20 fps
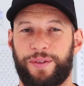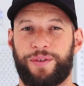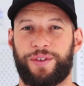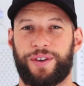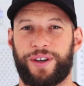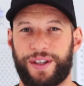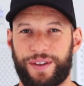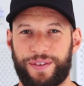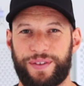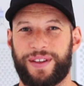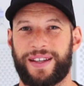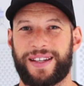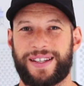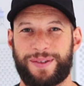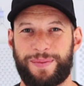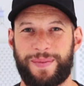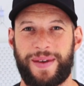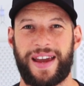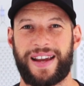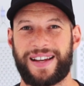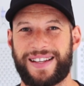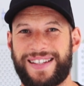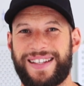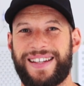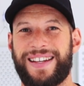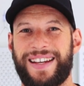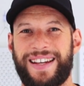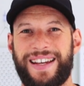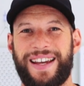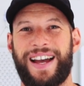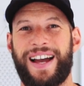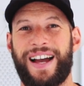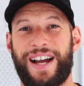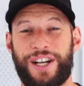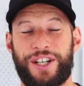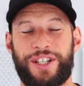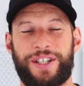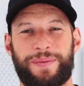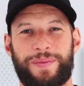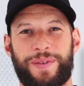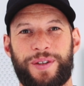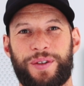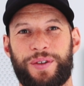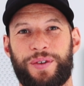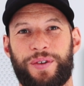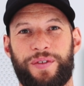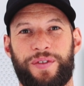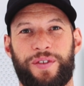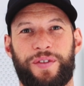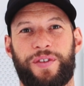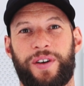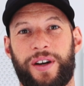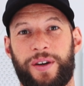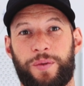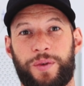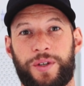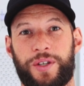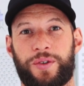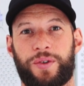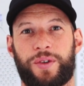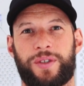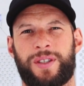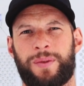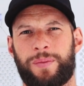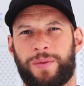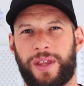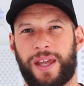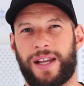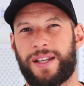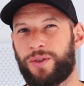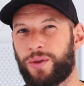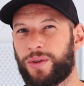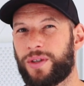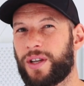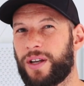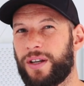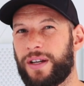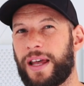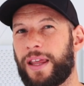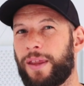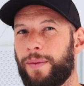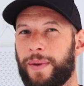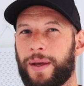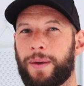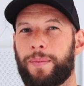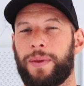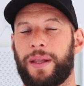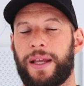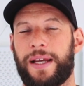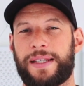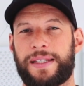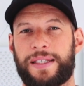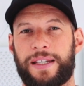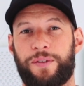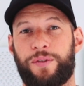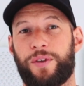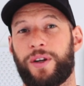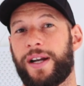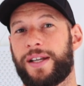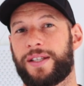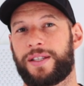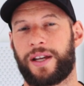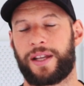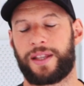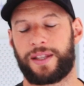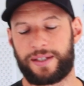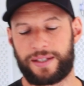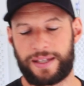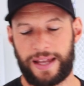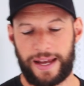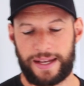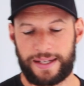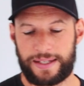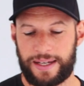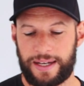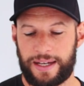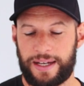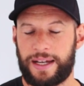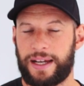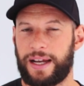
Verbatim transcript: Infraredi Flex Max uh, shipped to your door for free, which is awesome. So that's also another big plus if you're outside the States.